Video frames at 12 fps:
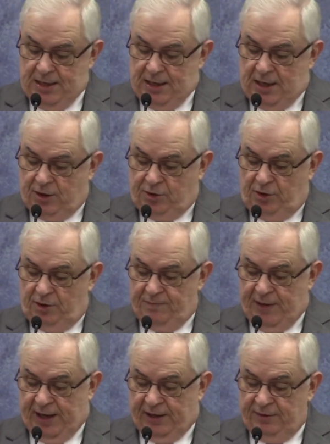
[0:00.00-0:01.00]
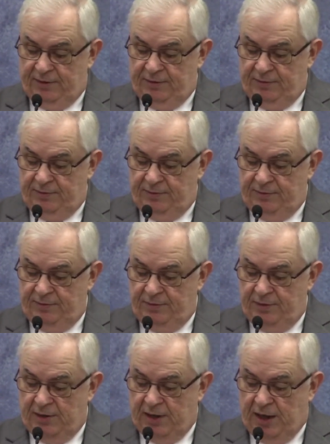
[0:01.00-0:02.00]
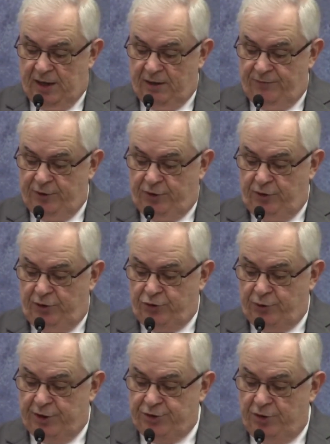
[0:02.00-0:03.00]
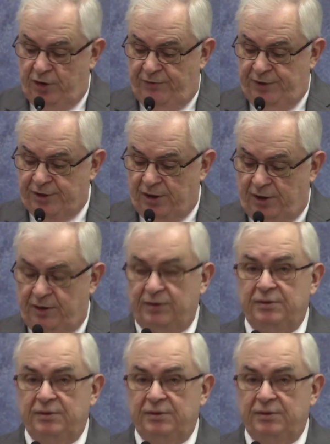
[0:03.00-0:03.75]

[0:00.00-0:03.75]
A good man, out of the good treasure of his heart,